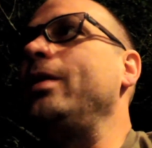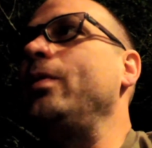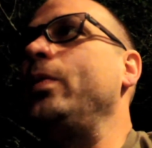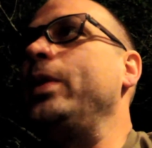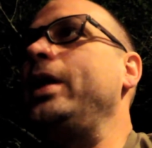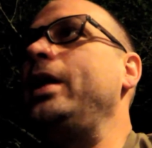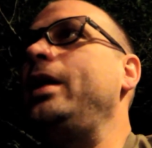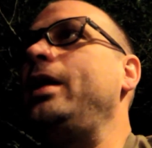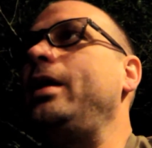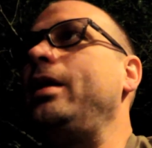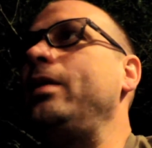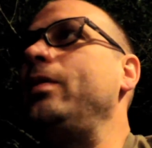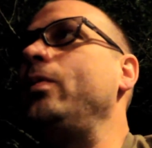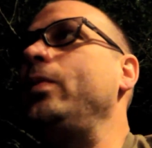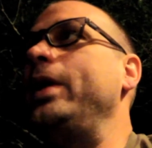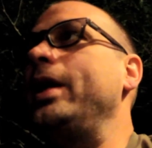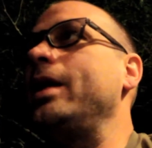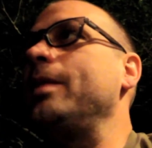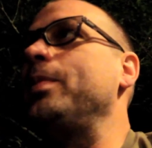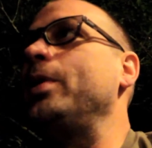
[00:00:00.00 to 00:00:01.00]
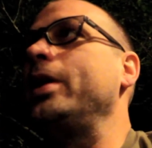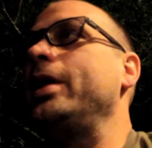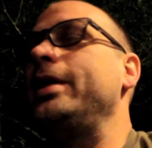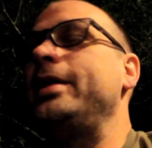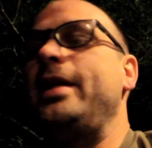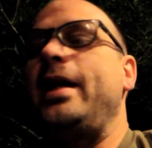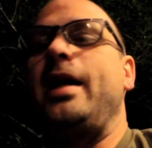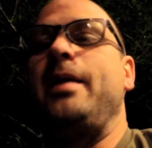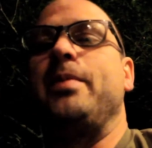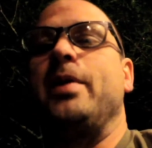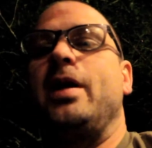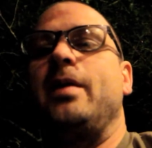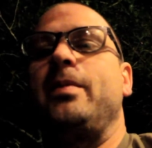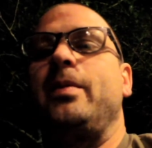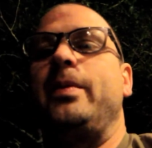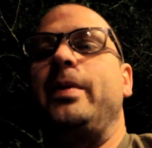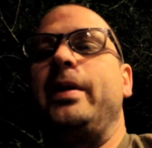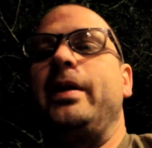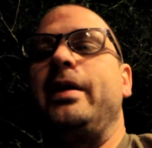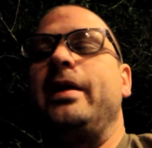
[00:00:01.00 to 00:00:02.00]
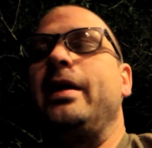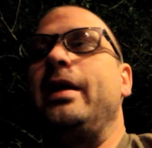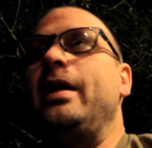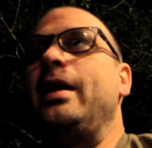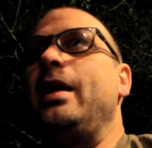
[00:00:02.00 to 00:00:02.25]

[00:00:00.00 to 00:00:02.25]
We had a pretty good day, probably